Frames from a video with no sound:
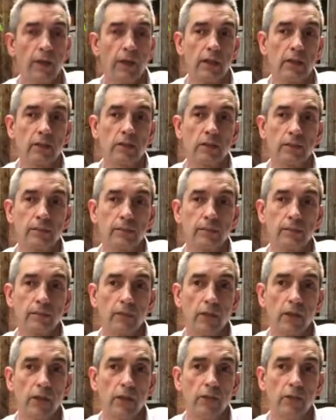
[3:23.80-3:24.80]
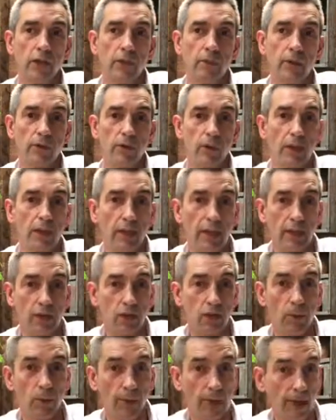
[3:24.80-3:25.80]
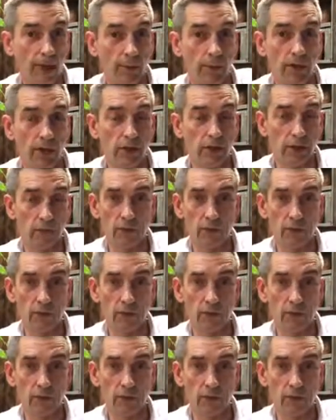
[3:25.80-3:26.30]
That's the deal brochure. Again, could be 8 pages.